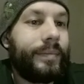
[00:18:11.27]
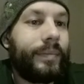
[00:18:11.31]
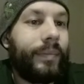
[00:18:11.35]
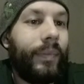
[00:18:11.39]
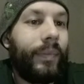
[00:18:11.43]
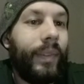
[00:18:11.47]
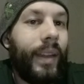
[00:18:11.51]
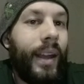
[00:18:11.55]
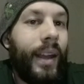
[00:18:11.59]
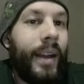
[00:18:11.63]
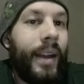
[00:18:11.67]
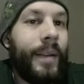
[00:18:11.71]

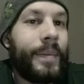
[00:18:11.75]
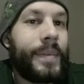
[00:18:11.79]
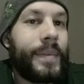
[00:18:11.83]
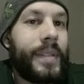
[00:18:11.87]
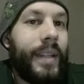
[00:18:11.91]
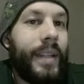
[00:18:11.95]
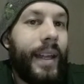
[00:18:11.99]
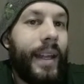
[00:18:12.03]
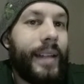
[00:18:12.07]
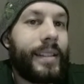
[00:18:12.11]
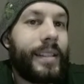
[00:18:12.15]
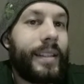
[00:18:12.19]
So
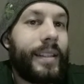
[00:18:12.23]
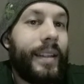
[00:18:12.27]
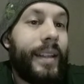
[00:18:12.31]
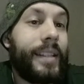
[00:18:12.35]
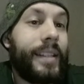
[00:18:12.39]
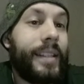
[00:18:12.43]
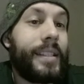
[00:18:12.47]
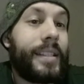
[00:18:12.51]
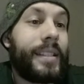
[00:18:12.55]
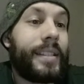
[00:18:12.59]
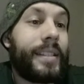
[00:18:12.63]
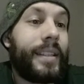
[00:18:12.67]
that's
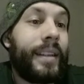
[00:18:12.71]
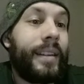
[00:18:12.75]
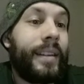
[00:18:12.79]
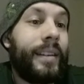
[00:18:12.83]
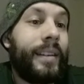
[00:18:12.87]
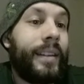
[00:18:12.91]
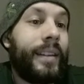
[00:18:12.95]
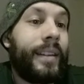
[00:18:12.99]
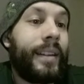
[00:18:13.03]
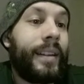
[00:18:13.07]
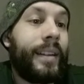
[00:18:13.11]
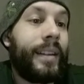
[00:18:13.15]
just
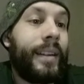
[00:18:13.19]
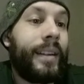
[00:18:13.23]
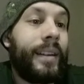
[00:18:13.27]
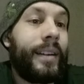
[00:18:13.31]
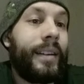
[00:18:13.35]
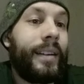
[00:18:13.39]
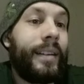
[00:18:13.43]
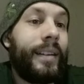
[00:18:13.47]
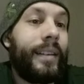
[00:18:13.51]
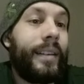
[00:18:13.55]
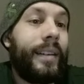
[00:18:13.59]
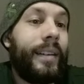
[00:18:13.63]
I
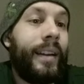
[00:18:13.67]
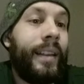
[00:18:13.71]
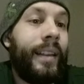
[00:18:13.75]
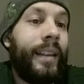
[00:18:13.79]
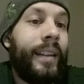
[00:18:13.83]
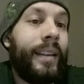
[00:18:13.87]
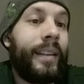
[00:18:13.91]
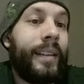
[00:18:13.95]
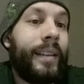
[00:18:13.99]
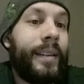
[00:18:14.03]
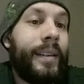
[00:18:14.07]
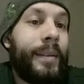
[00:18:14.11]

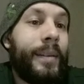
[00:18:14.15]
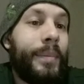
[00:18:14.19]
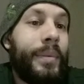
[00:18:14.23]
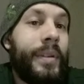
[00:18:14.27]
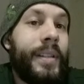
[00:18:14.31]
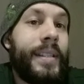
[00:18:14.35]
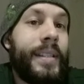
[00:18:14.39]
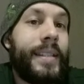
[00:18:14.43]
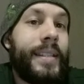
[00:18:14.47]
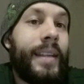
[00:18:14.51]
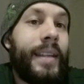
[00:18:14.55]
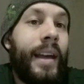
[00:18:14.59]
think like a
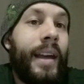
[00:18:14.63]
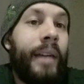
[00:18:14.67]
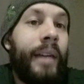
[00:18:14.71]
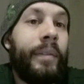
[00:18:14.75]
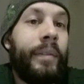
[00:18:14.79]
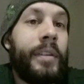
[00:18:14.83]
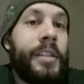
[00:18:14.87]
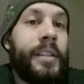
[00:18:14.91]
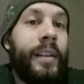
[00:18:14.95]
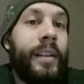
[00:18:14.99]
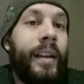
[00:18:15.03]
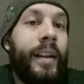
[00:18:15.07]
pretty
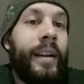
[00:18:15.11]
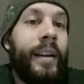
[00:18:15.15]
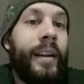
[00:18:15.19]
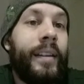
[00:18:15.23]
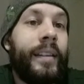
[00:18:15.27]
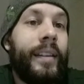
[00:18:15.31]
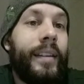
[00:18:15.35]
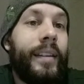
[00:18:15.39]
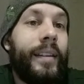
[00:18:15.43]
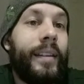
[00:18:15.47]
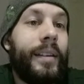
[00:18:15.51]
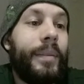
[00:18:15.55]
savage line
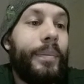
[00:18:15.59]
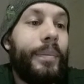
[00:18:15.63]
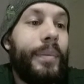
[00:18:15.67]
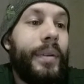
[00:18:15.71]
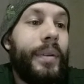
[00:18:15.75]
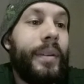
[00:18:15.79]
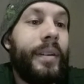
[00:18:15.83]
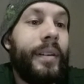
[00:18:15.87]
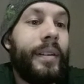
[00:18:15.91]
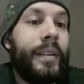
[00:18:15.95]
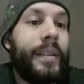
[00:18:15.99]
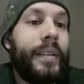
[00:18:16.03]
that the
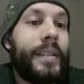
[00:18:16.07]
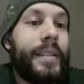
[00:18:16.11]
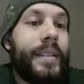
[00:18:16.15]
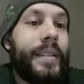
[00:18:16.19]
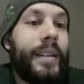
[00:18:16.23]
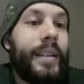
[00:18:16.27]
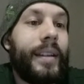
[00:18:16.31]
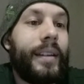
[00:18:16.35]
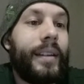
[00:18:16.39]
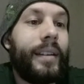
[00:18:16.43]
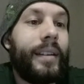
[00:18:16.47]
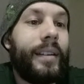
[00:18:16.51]
computer is
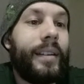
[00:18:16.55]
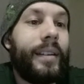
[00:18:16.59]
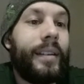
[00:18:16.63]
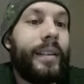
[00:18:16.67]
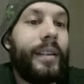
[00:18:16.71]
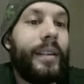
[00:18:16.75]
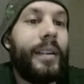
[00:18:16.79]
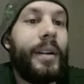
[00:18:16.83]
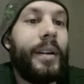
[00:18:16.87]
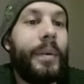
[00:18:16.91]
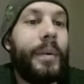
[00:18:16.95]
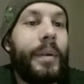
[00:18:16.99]

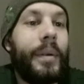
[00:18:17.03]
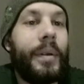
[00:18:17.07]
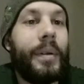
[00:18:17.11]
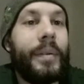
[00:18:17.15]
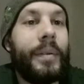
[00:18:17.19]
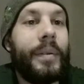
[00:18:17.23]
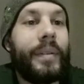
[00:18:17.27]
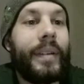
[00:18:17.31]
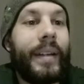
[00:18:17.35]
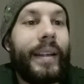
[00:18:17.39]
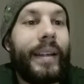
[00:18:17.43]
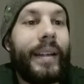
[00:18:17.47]
going
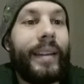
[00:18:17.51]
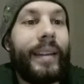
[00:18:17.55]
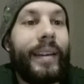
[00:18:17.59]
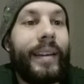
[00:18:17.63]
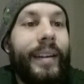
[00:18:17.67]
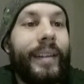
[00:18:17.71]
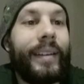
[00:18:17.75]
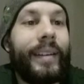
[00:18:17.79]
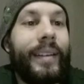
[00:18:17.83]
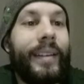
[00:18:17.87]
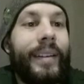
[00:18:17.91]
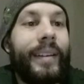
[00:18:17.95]
over right
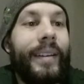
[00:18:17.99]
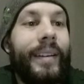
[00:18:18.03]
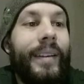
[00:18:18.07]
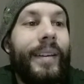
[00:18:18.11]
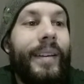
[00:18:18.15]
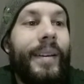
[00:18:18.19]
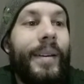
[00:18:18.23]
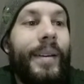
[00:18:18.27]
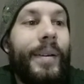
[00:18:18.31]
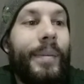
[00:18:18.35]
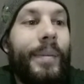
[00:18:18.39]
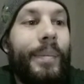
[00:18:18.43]
there.
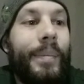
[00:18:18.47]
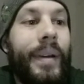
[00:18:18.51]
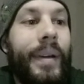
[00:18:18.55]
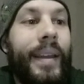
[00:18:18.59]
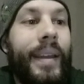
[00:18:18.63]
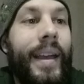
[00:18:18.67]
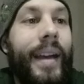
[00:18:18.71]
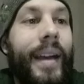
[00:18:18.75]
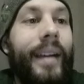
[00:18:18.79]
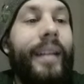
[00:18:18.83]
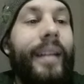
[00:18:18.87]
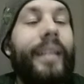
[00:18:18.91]
But
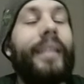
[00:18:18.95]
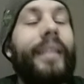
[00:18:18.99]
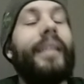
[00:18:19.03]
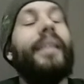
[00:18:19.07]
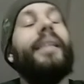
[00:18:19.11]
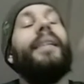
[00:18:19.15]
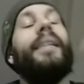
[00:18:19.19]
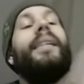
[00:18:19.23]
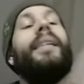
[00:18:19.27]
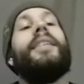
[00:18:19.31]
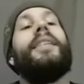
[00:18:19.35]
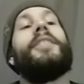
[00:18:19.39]
yeah,
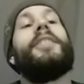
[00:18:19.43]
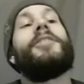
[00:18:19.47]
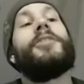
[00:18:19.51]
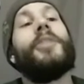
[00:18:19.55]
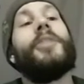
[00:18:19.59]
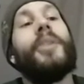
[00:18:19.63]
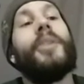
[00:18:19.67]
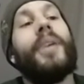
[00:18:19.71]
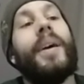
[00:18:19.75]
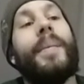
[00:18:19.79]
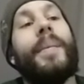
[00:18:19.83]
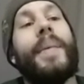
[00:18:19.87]

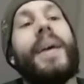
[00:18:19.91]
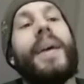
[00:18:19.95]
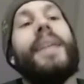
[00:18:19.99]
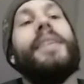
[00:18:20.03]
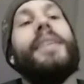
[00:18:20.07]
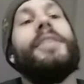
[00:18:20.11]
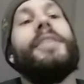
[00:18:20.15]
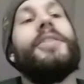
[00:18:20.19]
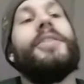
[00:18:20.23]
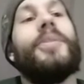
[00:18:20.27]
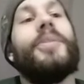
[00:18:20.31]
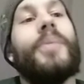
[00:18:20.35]
so I
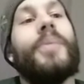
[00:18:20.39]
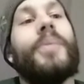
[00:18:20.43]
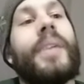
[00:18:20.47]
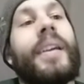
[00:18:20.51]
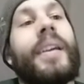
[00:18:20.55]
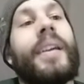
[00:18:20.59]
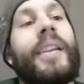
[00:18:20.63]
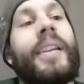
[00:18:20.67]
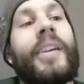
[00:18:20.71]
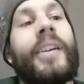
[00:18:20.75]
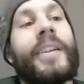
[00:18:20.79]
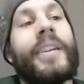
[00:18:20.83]
managed to
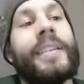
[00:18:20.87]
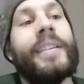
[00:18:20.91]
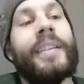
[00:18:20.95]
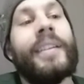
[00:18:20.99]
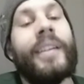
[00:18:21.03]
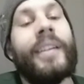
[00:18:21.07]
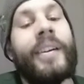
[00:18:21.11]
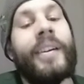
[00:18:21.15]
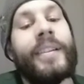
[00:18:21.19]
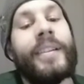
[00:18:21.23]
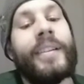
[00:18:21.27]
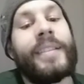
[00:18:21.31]
win
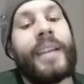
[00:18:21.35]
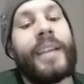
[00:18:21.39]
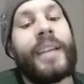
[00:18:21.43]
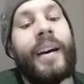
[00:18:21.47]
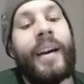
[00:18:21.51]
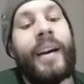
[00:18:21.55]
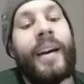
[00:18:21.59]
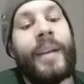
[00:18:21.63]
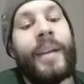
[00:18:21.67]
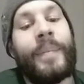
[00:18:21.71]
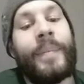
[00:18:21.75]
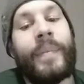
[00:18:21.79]
on
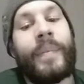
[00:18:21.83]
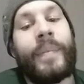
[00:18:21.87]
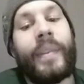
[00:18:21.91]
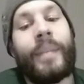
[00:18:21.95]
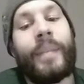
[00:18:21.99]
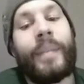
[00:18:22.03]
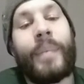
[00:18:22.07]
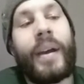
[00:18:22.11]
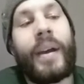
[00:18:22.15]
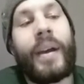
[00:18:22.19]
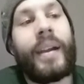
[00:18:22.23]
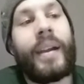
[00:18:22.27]
time.
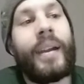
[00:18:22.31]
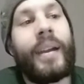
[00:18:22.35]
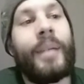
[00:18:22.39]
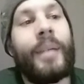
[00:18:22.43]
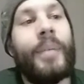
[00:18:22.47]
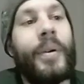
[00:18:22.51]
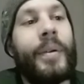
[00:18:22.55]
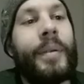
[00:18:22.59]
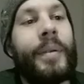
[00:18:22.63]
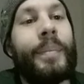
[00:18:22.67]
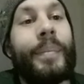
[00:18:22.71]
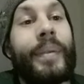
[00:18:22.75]
My
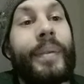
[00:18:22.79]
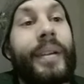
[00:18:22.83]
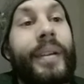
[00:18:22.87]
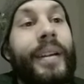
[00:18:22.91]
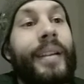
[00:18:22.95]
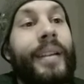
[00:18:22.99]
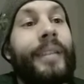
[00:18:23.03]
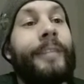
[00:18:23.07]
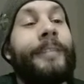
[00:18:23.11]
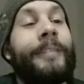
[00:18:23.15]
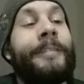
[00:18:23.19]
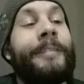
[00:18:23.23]
opponent
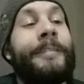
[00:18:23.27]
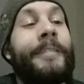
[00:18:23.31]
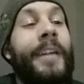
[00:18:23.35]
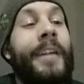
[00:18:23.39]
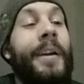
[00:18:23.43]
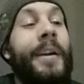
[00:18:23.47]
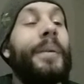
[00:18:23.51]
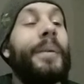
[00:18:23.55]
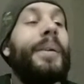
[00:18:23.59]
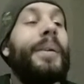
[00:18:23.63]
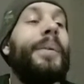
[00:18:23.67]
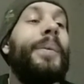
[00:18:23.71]
played
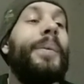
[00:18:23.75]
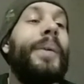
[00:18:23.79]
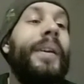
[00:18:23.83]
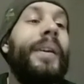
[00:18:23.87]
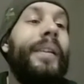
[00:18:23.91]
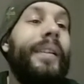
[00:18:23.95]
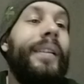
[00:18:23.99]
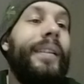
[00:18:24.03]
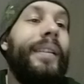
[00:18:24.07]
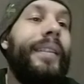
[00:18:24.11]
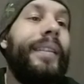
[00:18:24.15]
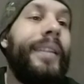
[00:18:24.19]
very
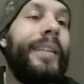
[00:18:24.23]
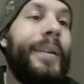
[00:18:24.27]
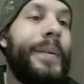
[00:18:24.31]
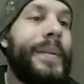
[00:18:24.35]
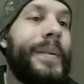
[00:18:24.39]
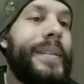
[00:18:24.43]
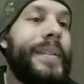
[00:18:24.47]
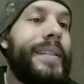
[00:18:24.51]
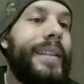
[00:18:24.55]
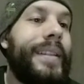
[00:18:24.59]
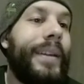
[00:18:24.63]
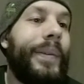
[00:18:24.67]
well. There
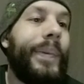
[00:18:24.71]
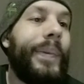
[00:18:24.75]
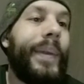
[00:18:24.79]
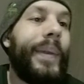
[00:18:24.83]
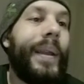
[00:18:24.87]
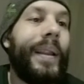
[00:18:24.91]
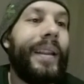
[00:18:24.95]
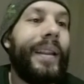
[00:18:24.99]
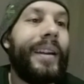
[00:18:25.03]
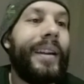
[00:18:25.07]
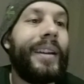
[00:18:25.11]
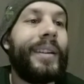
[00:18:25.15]
was definitely
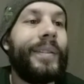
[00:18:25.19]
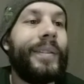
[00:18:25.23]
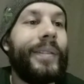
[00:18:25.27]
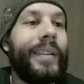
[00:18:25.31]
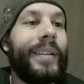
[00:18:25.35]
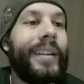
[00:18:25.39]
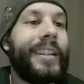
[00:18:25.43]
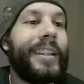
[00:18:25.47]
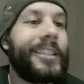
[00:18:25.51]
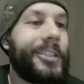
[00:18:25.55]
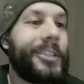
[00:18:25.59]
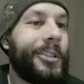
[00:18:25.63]
a lot of
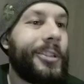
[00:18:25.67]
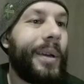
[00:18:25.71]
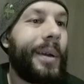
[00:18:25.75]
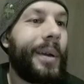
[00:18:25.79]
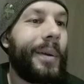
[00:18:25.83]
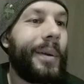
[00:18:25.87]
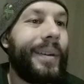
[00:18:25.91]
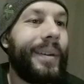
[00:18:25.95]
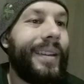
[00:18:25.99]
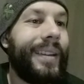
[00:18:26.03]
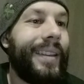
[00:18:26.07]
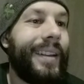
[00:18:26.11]
like
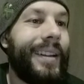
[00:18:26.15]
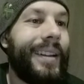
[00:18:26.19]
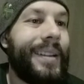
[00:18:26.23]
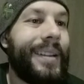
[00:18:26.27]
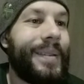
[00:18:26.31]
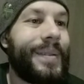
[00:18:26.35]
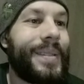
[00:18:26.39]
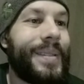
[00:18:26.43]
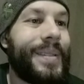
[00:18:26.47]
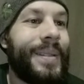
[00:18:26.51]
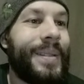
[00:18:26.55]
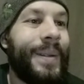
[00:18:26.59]
trickery that he
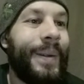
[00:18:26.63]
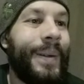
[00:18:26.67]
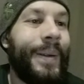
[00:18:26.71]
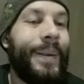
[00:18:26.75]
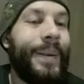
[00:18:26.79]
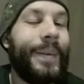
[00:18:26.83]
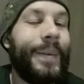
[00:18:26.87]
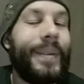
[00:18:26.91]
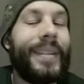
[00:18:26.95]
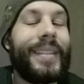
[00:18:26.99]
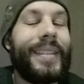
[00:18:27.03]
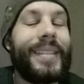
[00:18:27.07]
was
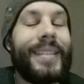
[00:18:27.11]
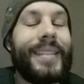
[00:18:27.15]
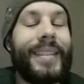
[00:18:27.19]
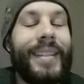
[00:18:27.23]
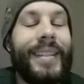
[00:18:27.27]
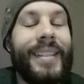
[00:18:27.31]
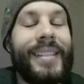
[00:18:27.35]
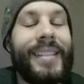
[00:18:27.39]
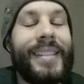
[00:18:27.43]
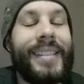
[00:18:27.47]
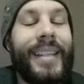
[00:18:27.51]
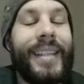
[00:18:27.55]
doing with
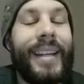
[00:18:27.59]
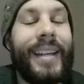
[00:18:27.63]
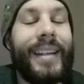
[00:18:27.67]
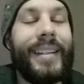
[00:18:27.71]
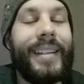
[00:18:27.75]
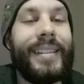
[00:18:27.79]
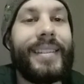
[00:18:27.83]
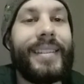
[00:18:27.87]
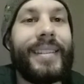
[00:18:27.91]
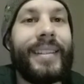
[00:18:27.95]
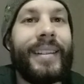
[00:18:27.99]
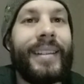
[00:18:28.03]
his
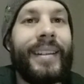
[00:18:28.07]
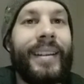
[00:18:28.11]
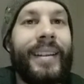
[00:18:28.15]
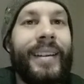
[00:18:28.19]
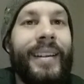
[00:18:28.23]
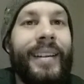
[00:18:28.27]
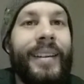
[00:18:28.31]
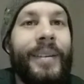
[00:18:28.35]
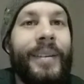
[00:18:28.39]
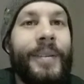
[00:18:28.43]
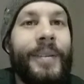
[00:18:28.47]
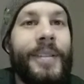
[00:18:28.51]
knights, and
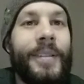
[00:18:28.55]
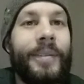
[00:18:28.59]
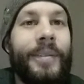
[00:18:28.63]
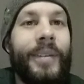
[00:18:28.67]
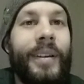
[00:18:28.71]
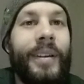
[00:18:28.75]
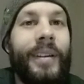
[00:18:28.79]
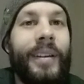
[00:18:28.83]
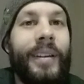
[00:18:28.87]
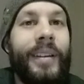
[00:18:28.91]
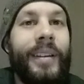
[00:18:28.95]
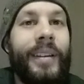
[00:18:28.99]
it was a
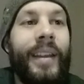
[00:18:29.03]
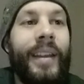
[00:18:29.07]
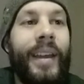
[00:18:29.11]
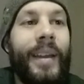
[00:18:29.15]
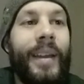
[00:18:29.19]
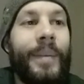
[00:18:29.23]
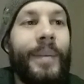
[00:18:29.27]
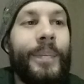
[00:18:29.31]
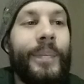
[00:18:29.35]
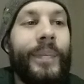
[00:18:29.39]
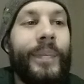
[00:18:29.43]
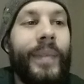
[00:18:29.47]
very good
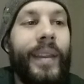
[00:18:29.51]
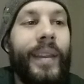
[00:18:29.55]
game.